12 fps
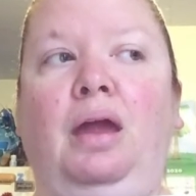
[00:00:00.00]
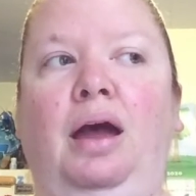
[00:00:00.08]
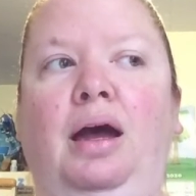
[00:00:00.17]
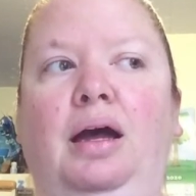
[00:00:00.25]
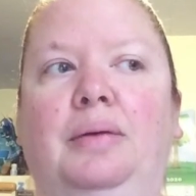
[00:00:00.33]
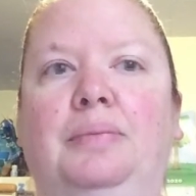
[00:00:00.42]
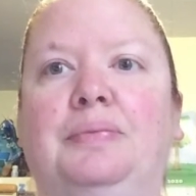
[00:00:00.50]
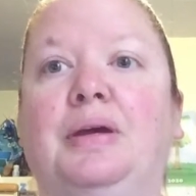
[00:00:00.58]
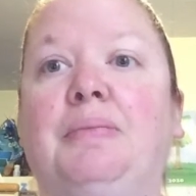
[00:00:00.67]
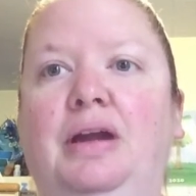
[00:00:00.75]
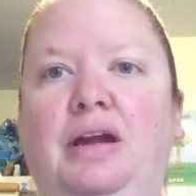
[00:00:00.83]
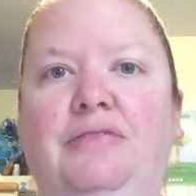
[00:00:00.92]

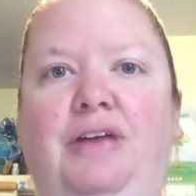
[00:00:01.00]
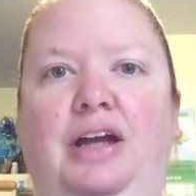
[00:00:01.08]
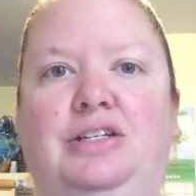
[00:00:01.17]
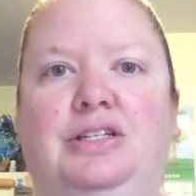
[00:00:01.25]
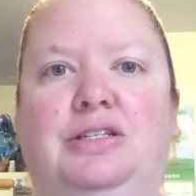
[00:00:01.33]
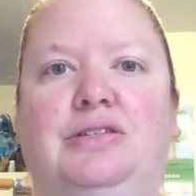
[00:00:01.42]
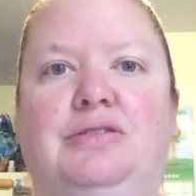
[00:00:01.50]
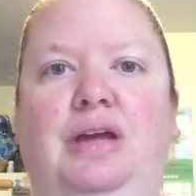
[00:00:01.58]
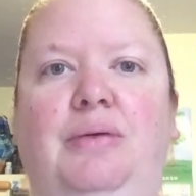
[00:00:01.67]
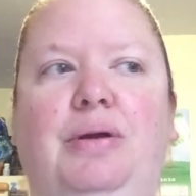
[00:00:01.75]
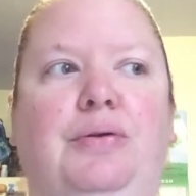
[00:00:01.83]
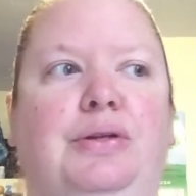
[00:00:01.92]
comparing fractions. So
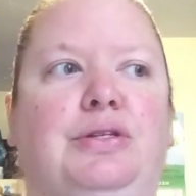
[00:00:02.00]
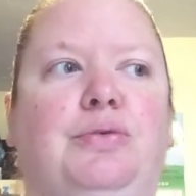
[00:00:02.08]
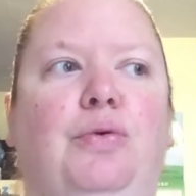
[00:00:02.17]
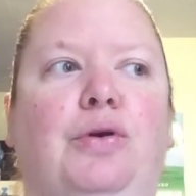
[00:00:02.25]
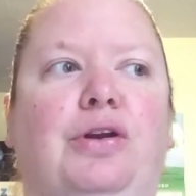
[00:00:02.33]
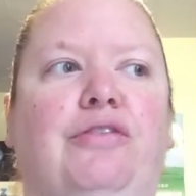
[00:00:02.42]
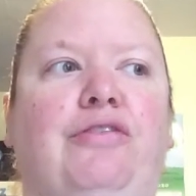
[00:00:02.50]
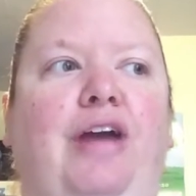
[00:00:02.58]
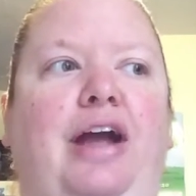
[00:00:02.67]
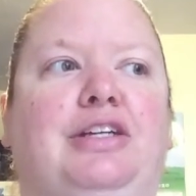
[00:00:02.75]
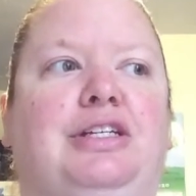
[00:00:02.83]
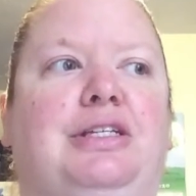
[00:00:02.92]
now we're going to order
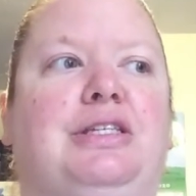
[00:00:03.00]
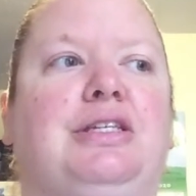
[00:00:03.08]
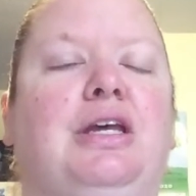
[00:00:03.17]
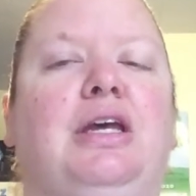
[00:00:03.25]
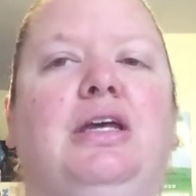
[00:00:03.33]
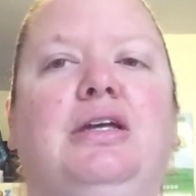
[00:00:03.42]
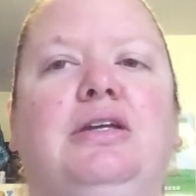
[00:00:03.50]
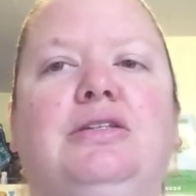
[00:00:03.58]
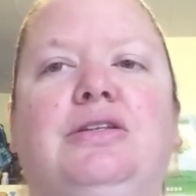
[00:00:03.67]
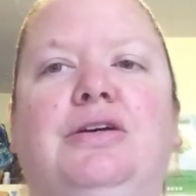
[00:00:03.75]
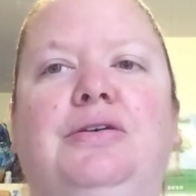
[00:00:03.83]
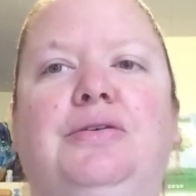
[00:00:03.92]
fractions.
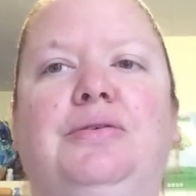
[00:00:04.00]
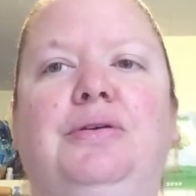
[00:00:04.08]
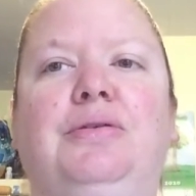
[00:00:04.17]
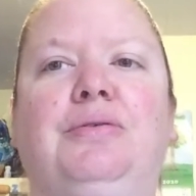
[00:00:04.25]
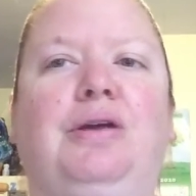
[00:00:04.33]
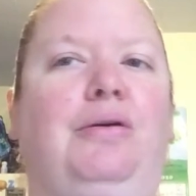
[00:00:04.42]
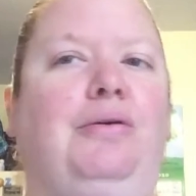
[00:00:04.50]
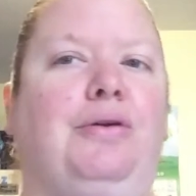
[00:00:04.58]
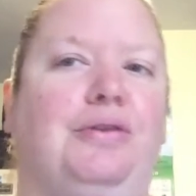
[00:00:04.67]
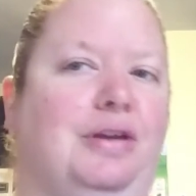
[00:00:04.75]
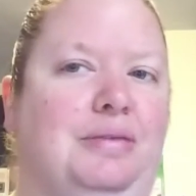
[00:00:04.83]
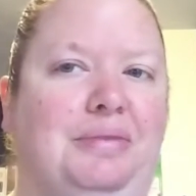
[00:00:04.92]
So we're not
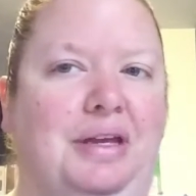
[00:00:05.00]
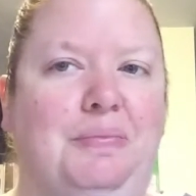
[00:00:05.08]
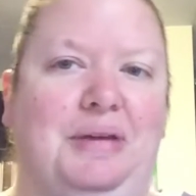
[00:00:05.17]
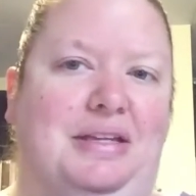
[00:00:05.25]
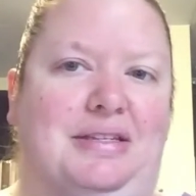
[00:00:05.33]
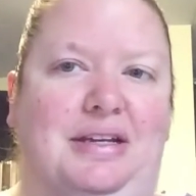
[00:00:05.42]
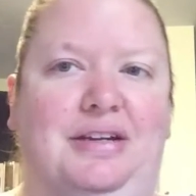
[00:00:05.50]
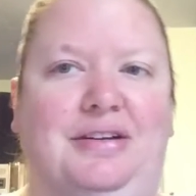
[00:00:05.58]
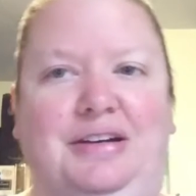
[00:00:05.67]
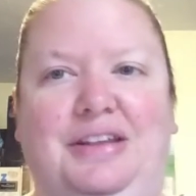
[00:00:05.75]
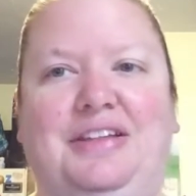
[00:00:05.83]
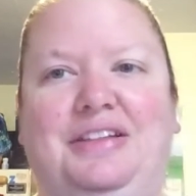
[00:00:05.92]
ordering them like a pizza or
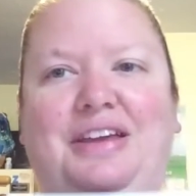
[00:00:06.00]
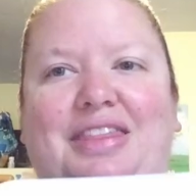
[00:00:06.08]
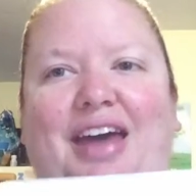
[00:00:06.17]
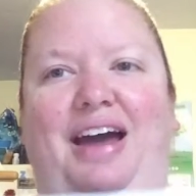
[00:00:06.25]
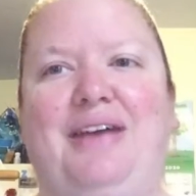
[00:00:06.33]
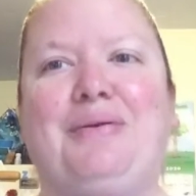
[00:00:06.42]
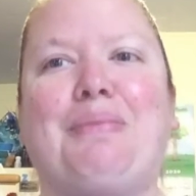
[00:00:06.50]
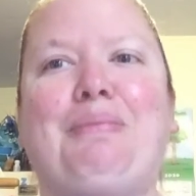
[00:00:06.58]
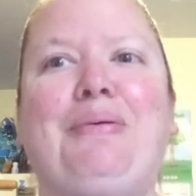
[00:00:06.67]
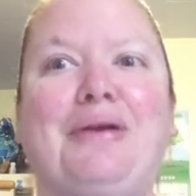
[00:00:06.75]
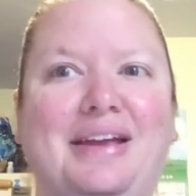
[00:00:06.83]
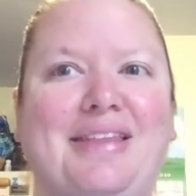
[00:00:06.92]
anything like that. We're
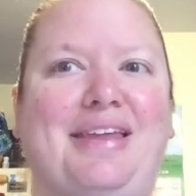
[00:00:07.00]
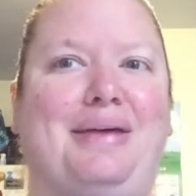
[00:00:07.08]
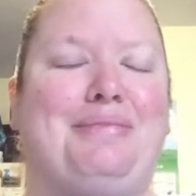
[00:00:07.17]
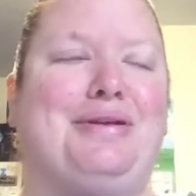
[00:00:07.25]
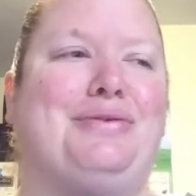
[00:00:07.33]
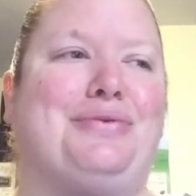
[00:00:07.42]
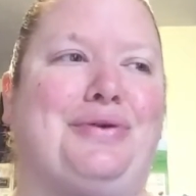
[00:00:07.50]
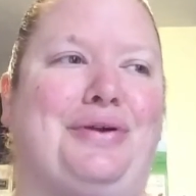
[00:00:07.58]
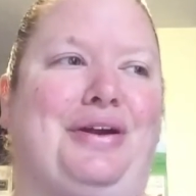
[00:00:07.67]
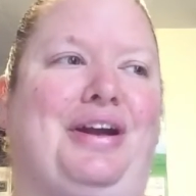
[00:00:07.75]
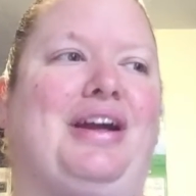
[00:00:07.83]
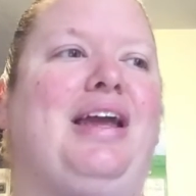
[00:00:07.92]
putting them in
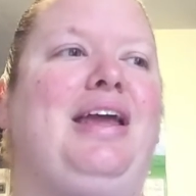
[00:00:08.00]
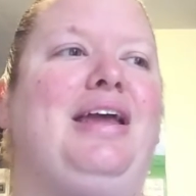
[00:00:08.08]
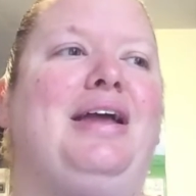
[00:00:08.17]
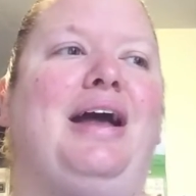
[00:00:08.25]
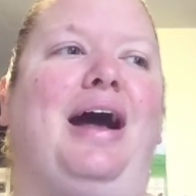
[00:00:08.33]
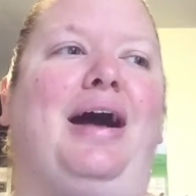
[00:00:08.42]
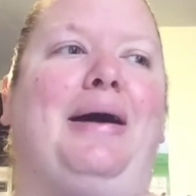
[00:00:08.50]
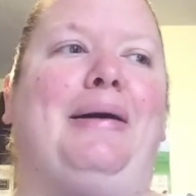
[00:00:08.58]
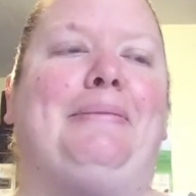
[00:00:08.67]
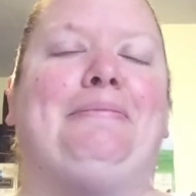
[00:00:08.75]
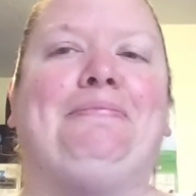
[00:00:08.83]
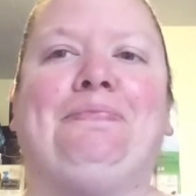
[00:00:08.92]
order
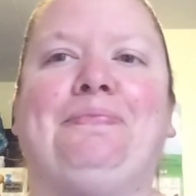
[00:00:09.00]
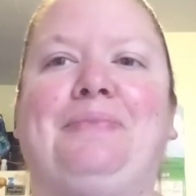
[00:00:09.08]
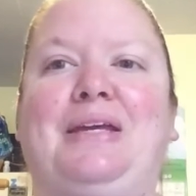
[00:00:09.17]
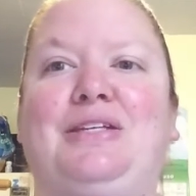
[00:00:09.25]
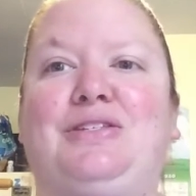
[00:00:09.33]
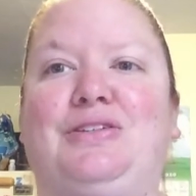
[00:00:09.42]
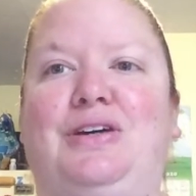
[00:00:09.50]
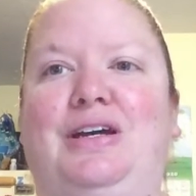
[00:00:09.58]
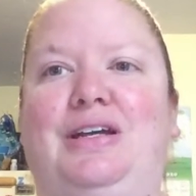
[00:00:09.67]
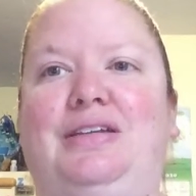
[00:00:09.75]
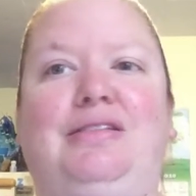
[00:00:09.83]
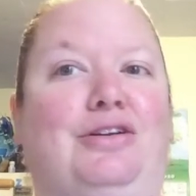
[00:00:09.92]
based
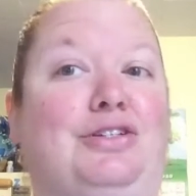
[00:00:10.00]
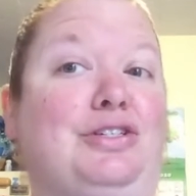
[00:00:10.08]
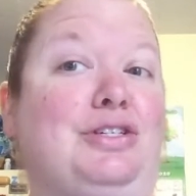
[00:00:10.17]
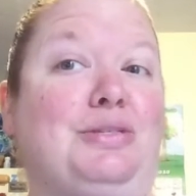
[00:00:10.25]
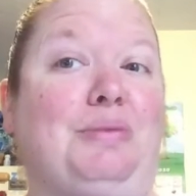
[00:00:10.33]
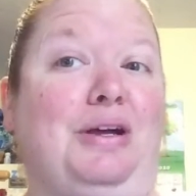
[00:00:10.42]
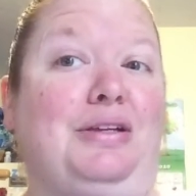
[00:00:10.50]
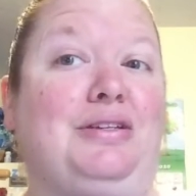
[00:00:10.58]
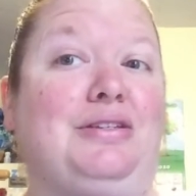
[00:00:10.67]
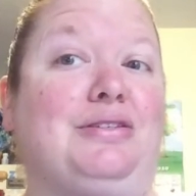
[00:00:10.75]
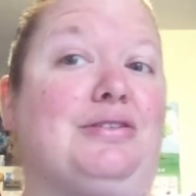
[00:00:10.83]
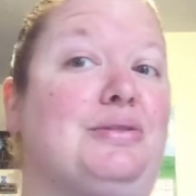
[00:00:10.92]
on largest to
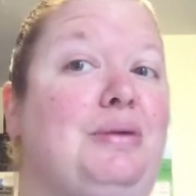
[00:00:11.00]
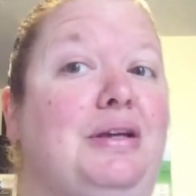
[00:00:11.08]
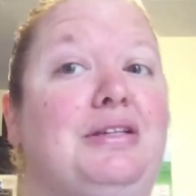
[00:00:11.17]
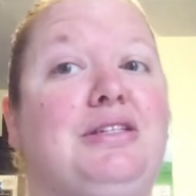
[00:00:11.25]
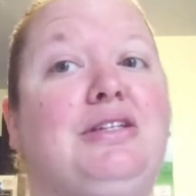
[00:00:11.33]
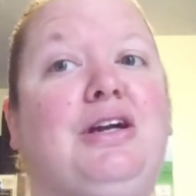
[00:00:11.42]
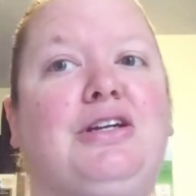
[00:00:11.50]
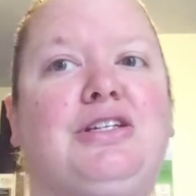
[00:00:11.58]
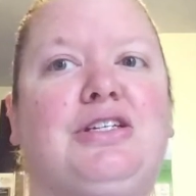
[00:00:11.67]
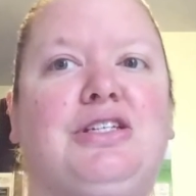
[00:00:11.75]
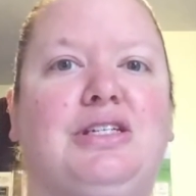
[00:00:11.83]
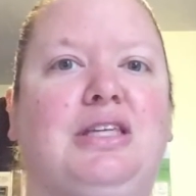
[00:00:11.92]
smallest or smallest to
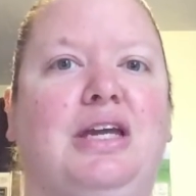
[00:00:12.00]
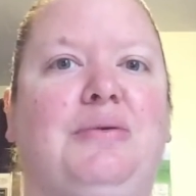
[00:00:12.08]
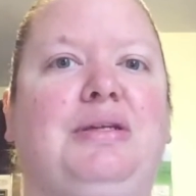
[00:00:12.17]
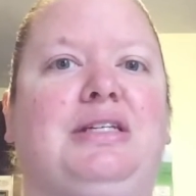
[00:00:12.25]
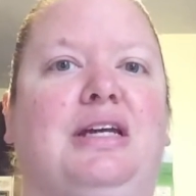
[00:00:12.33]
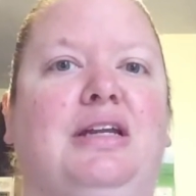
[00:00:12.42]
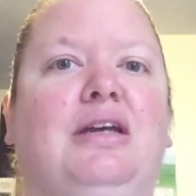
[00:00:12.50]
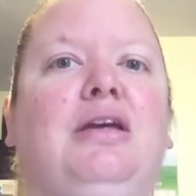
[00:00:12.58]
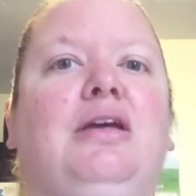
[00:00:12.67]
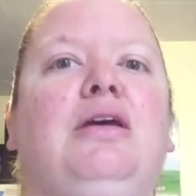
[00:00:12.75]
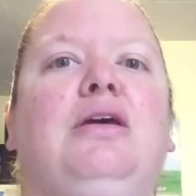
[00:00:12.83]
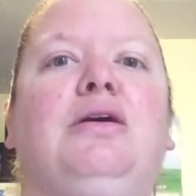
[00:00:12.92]
largest, just like we did
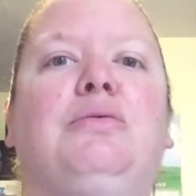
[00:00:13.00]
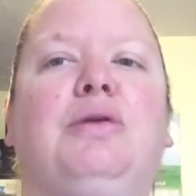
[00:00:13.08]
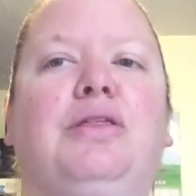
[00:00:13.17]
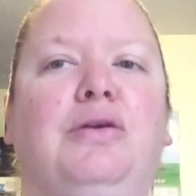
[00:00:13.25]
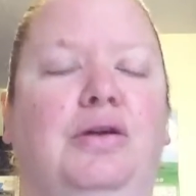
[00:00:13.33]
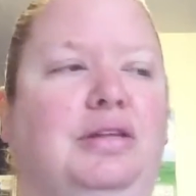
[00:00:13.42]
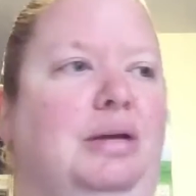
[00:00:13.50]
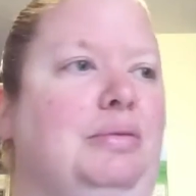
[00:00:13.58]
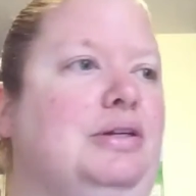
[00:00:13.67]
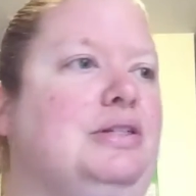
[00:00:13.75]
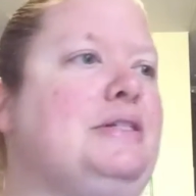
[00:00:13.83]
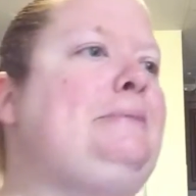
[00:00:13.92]
with whole
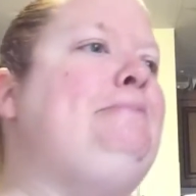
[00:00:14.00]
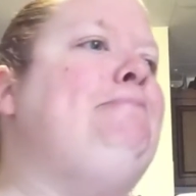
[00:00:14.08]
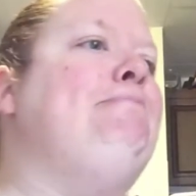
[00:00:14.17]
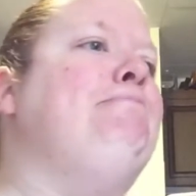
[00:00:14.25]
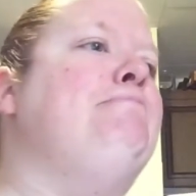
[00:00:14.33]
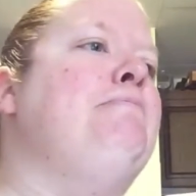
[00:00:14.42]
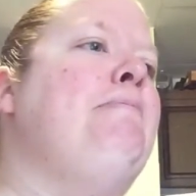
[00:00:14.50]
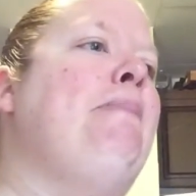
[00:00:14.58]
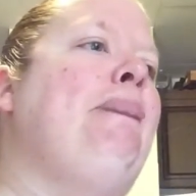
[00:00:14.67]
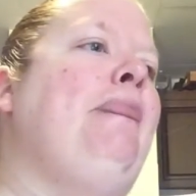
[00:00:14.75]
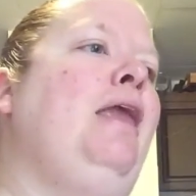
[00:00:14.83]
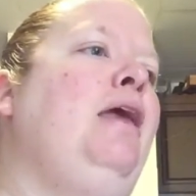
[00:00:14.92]
numbers.
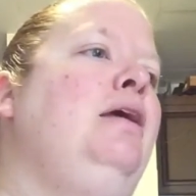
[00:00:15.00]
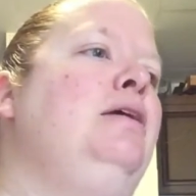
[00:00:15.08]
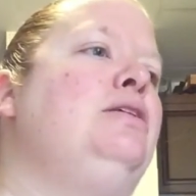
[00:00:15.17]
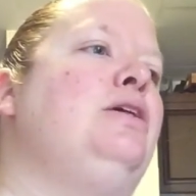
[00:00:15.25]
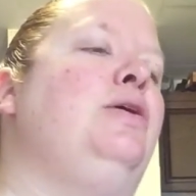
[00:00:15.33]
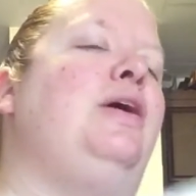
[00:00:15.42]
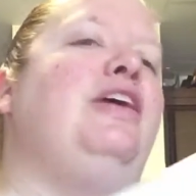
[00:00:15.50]
So